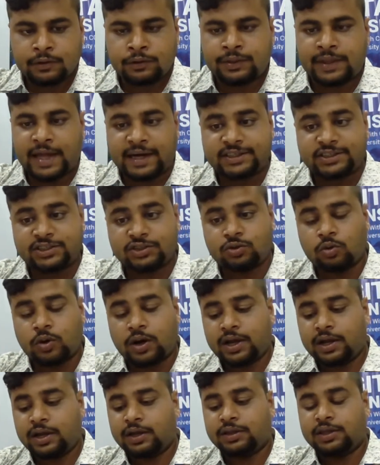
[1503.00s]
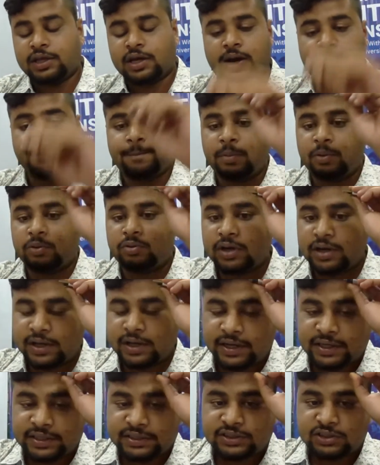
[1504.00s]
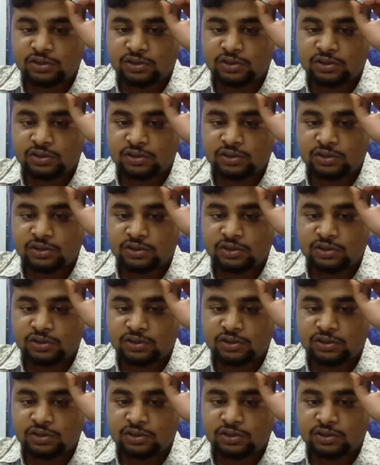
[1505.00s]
That's why the computer is